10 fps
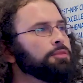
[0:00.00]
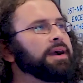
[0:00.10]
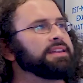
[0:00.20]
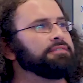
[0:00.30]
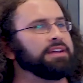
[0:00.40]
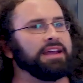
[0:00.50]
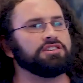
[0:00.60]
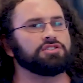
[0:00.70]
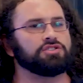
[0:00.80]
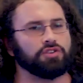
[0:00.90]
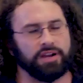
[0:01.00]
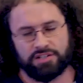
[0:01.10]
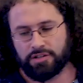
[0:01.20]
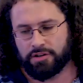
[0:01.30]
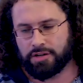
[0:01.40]
you might have an agent
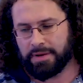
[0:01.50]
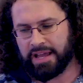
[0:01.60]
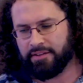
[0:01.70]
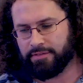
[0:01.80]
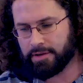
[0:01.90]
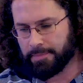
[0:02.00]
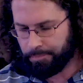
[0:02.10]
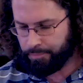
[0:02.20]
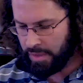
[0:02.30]
trying to learn a behavior.